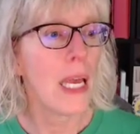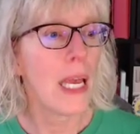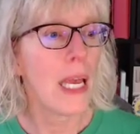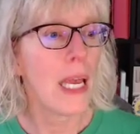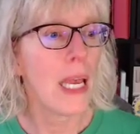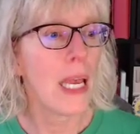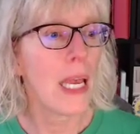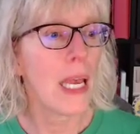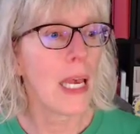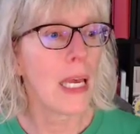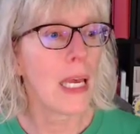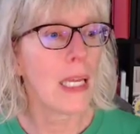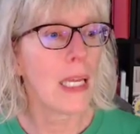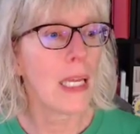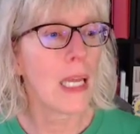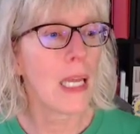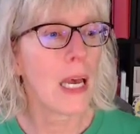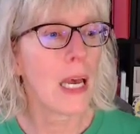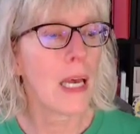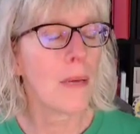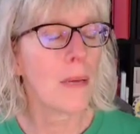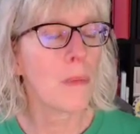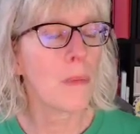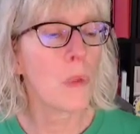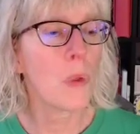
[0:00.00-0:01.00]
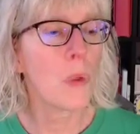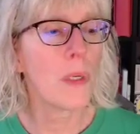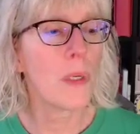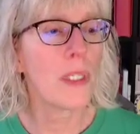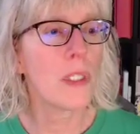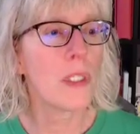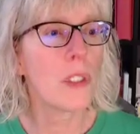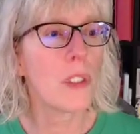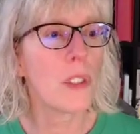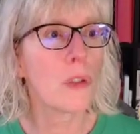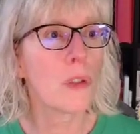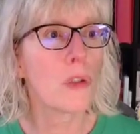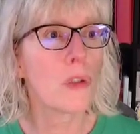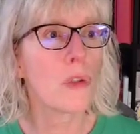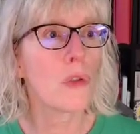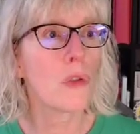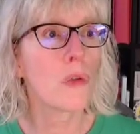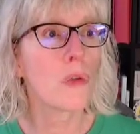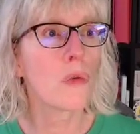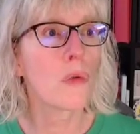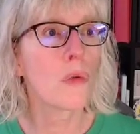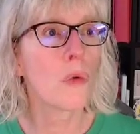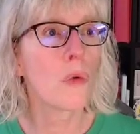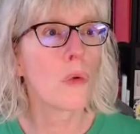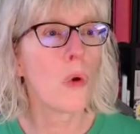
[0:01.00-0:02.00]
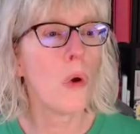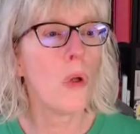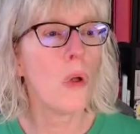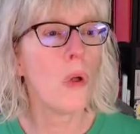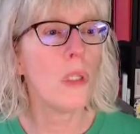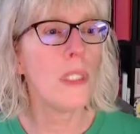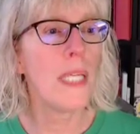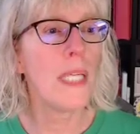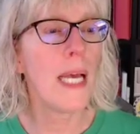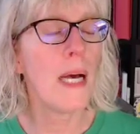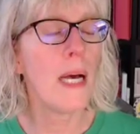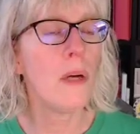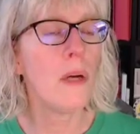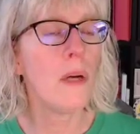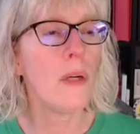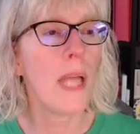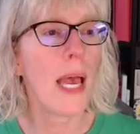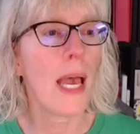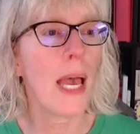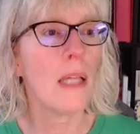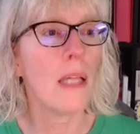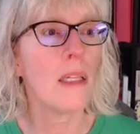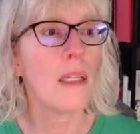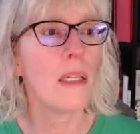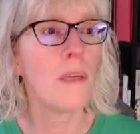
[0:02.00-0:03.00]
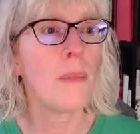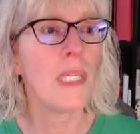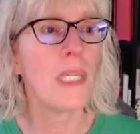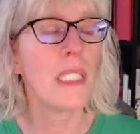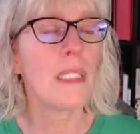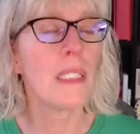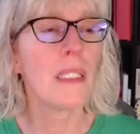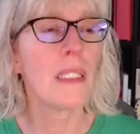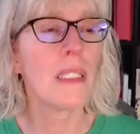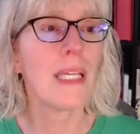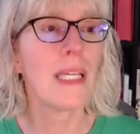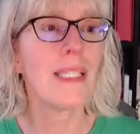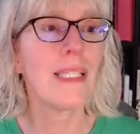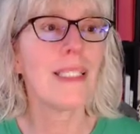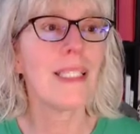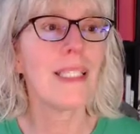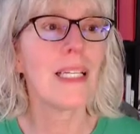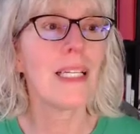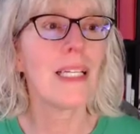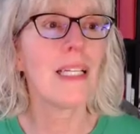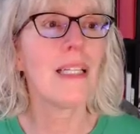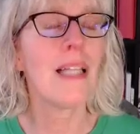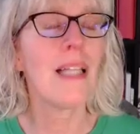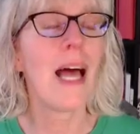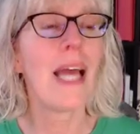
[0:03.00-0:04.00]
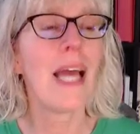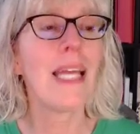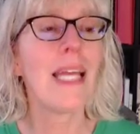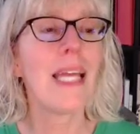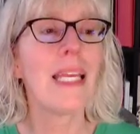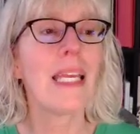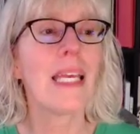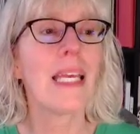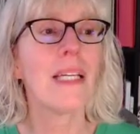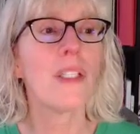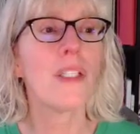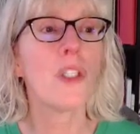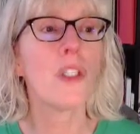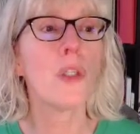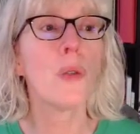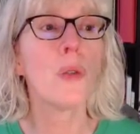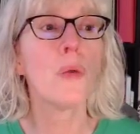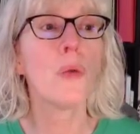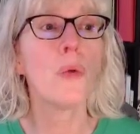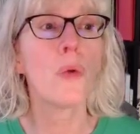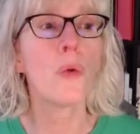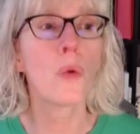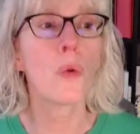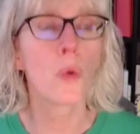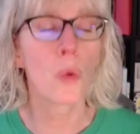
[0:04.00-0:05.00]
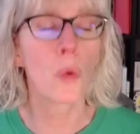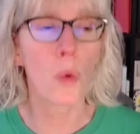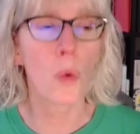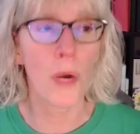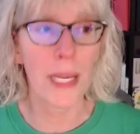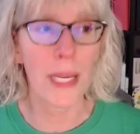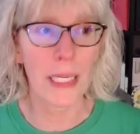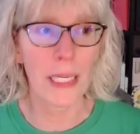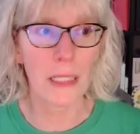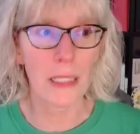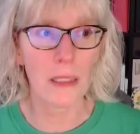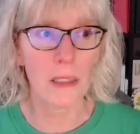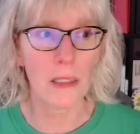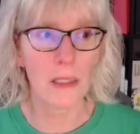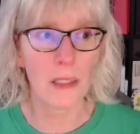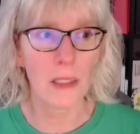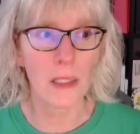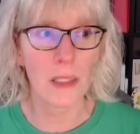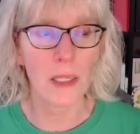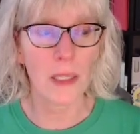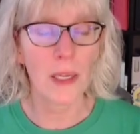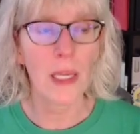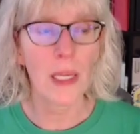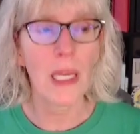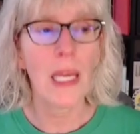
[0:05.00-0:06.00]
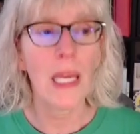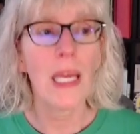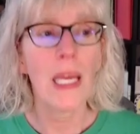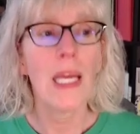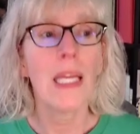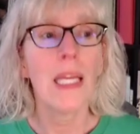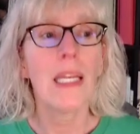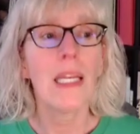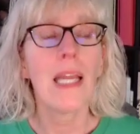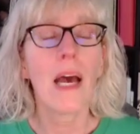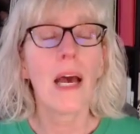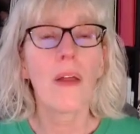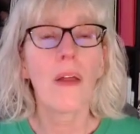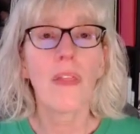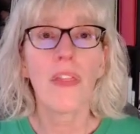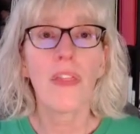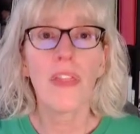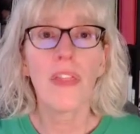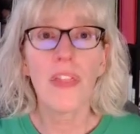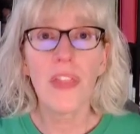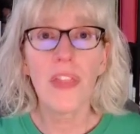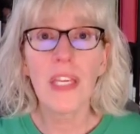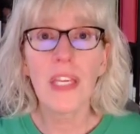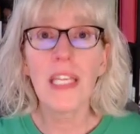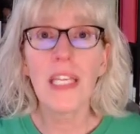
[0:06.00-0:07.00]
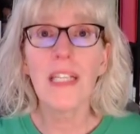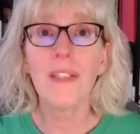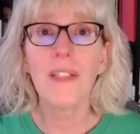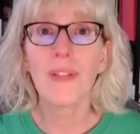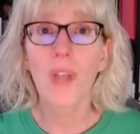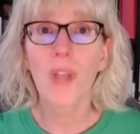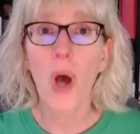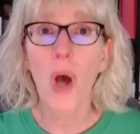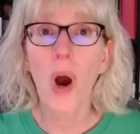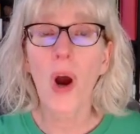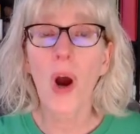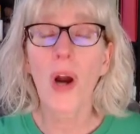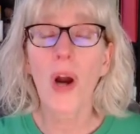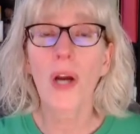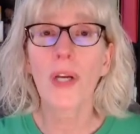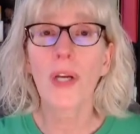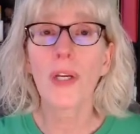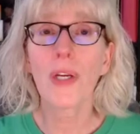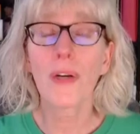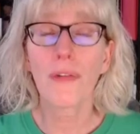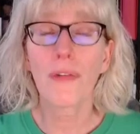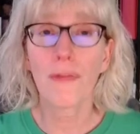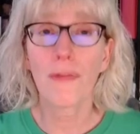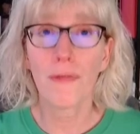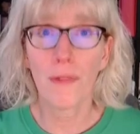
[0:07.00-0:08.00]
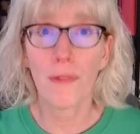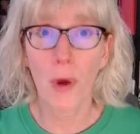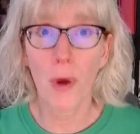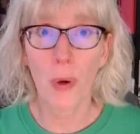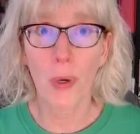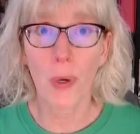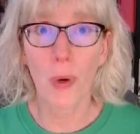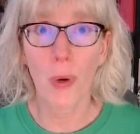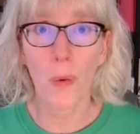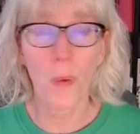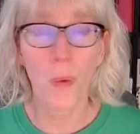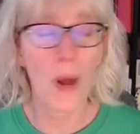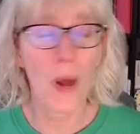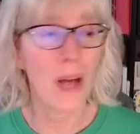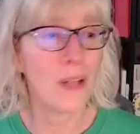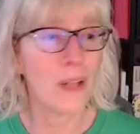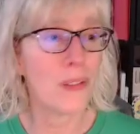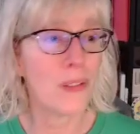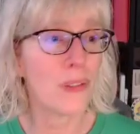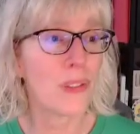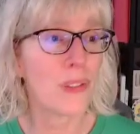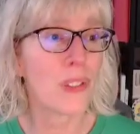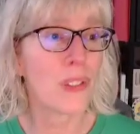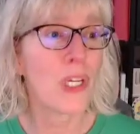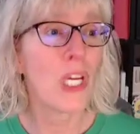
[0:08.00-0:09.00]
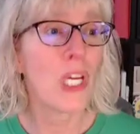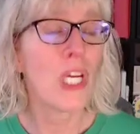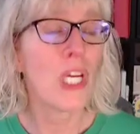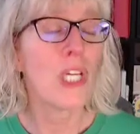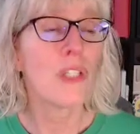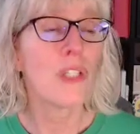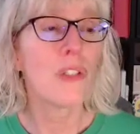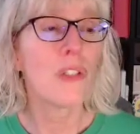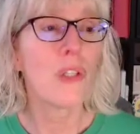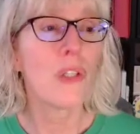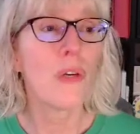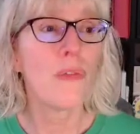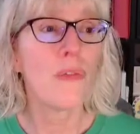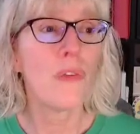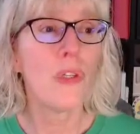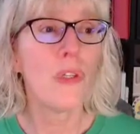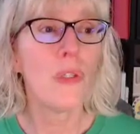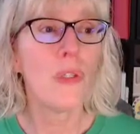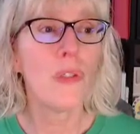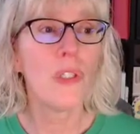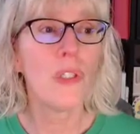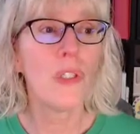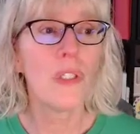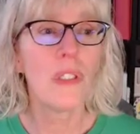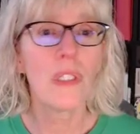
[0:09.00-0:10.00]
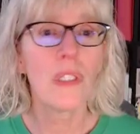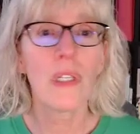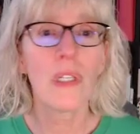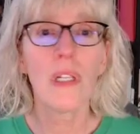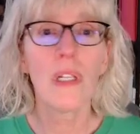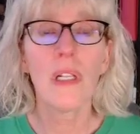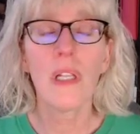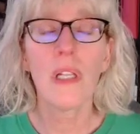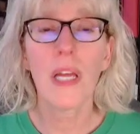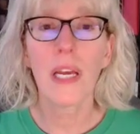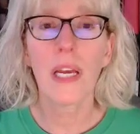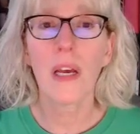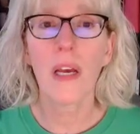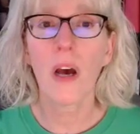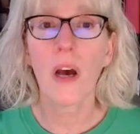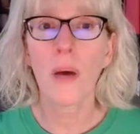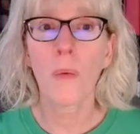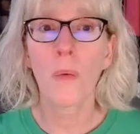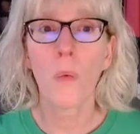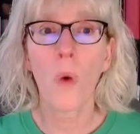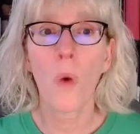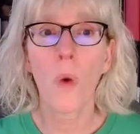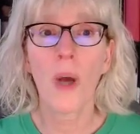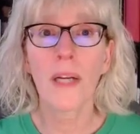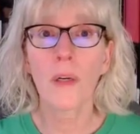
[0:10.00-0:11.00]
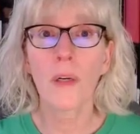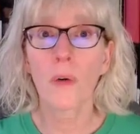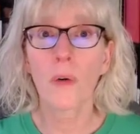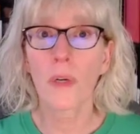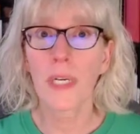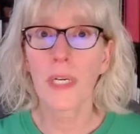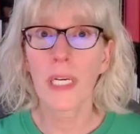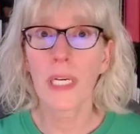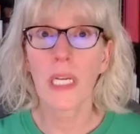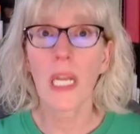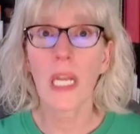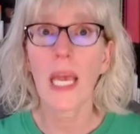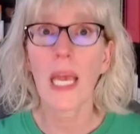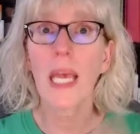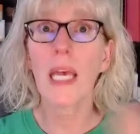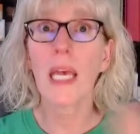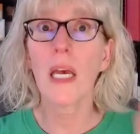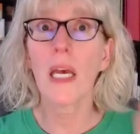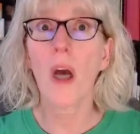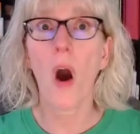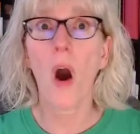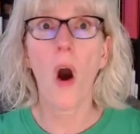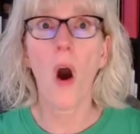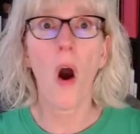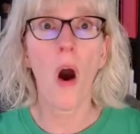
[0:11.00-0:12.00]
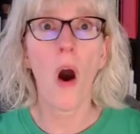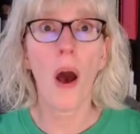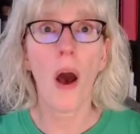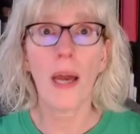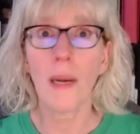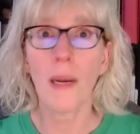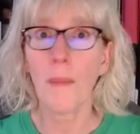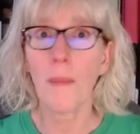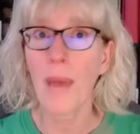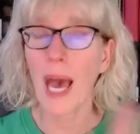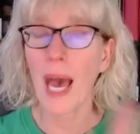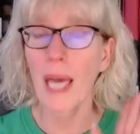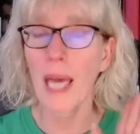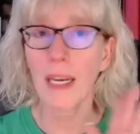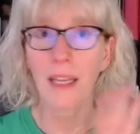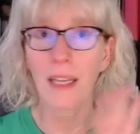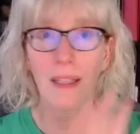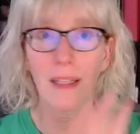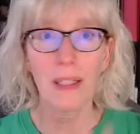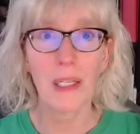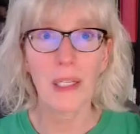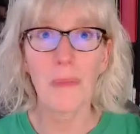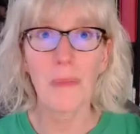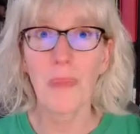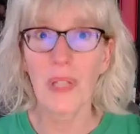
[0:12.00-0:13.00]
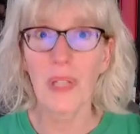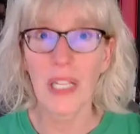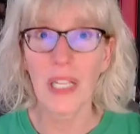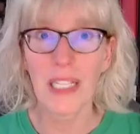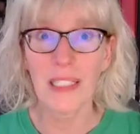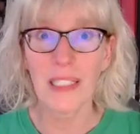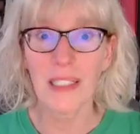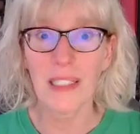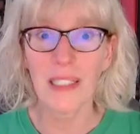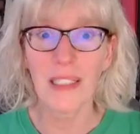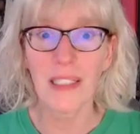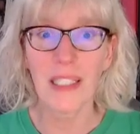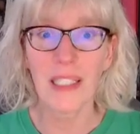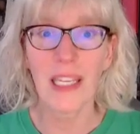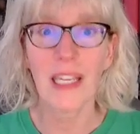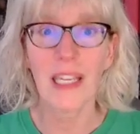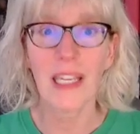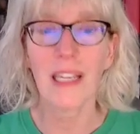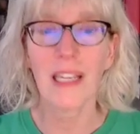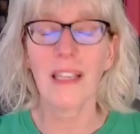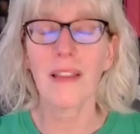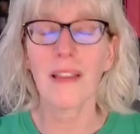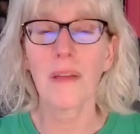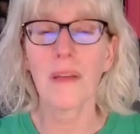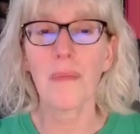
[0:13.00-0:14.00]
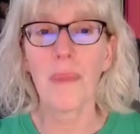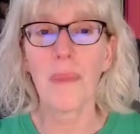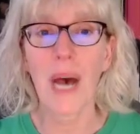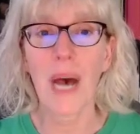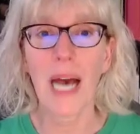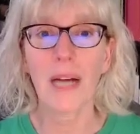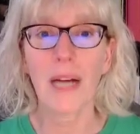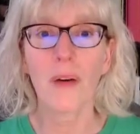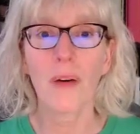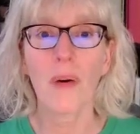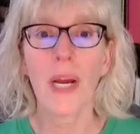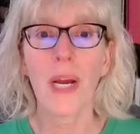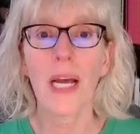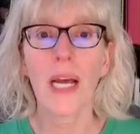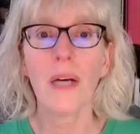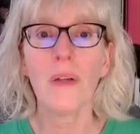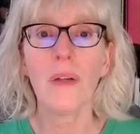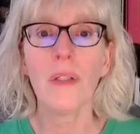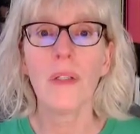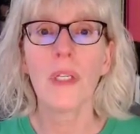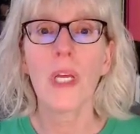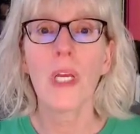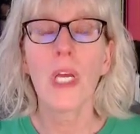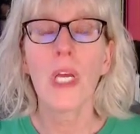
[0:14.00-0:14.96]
and I'm going to scroll down Elements until I get to Grids. Now, these are your photo wells. So if you just click on one grid, it automatically places it in the background.